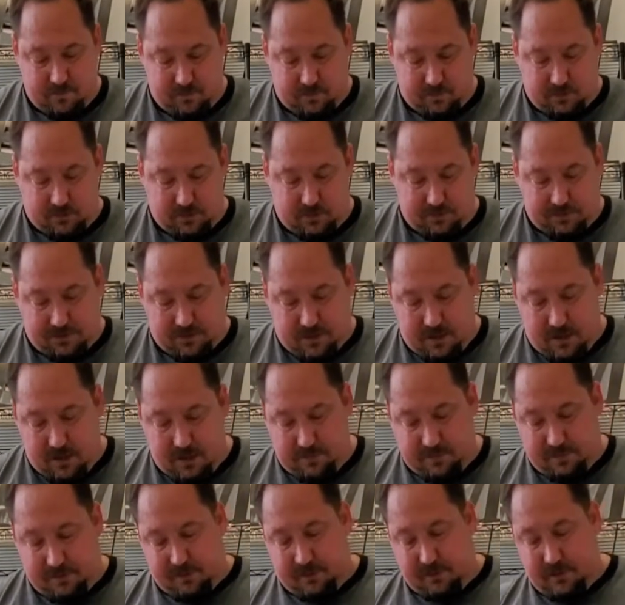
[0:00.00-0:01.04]

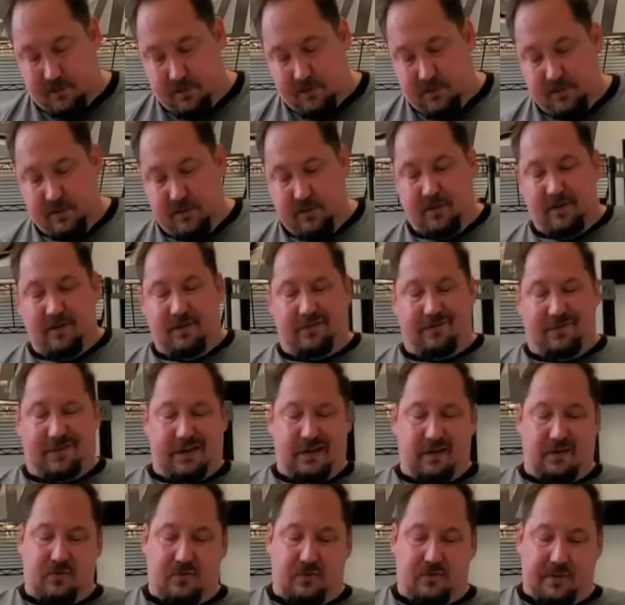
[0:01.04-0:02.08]
Sometimes
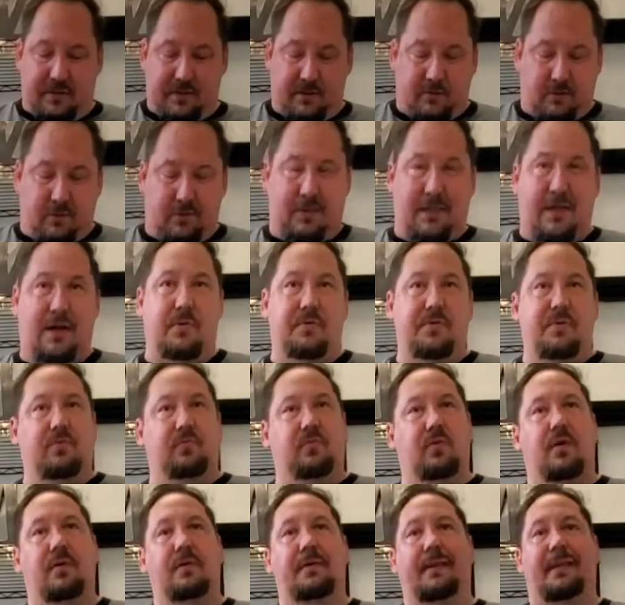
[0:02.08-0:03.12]
vehicles that are allowed to
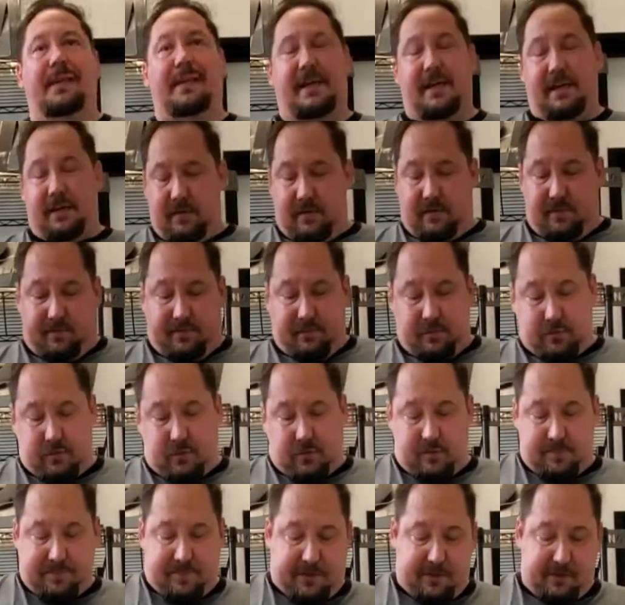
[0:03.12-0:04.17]
run lean for
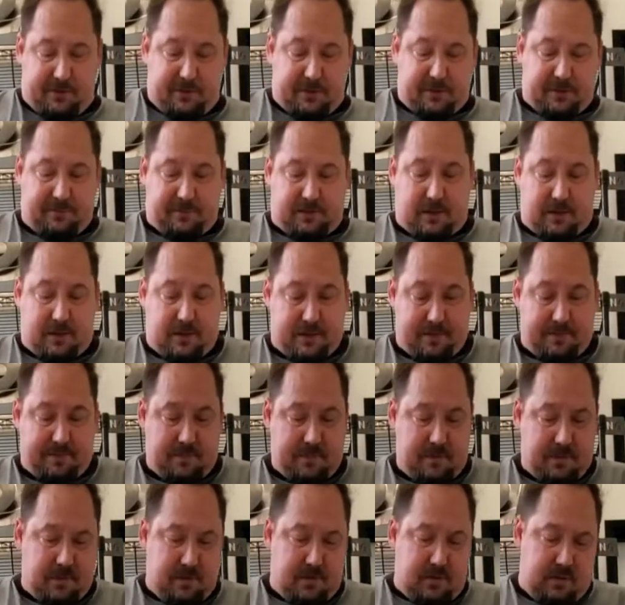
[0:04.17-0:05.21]
long periods of time
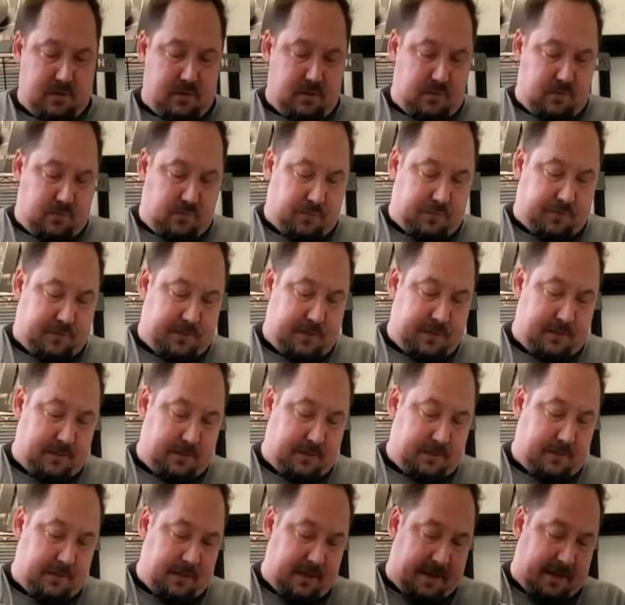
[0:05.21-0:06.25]
will see
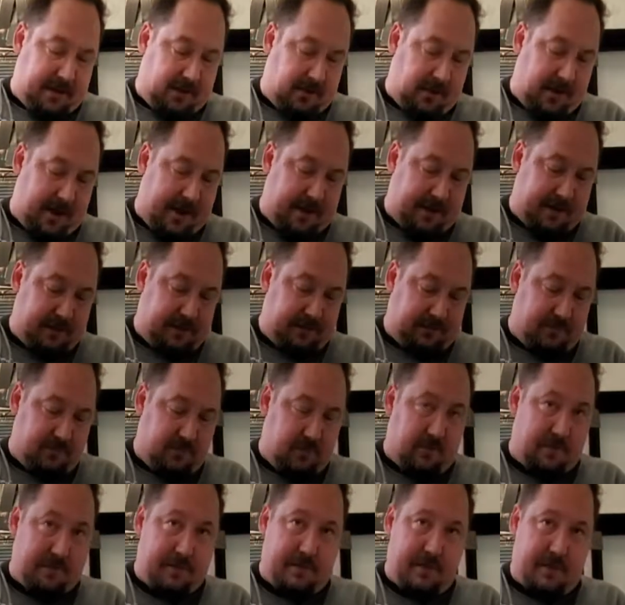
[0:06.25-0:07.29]
that a crack is
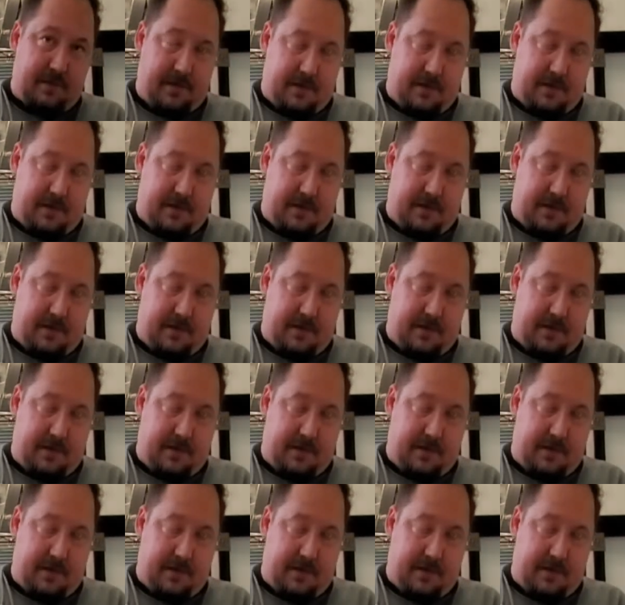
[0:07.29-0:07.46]
formed in